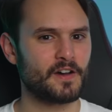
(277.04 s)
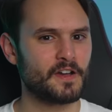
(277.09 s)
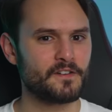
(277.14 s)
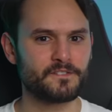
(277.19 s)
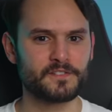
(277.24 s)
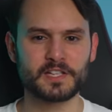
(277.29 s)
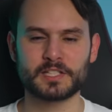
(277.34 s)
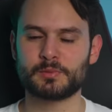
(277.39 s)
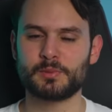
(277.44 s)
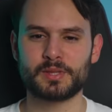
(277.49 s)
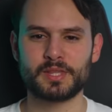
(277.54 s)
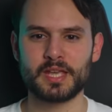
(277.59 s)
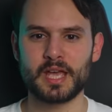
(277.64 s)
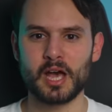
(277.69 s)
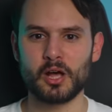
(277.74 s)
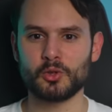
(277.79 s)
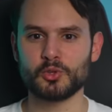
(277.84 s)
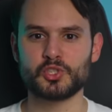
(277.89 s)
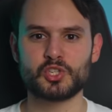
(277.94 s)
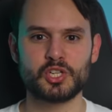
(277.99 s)
I flicked with the
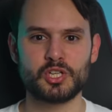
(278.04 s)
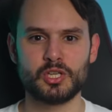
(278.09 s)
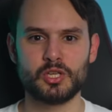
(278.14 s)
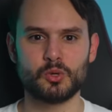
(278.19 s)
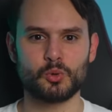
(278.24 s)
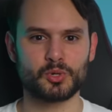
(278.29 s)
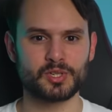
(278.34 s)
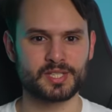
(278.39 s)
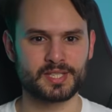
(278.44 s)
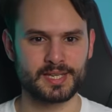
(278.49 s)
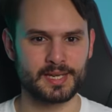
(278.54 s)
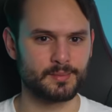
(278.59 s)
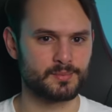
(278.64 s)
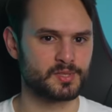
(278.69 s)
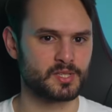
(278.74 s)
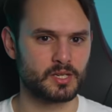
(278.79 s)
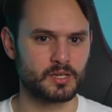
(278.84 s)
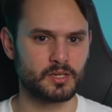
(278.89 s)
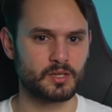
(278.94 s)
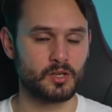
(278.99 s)
LG or
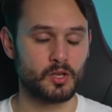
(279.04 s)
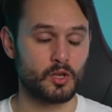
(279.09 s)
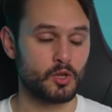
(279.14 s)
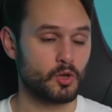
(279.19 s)
Samsung,